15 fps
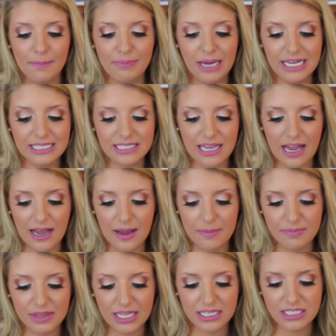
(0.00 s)
But
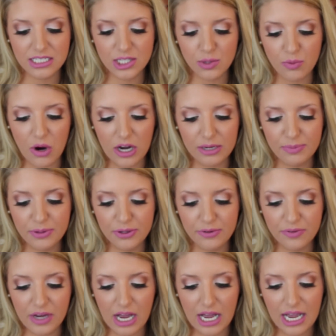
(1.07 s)
this is the
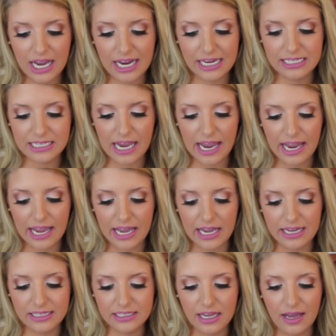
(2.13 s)
waterproof kind,
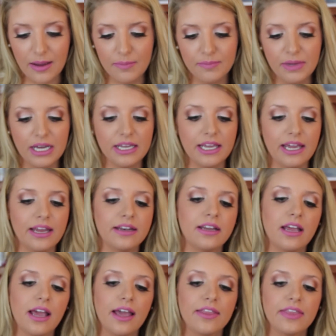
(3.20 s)
and again,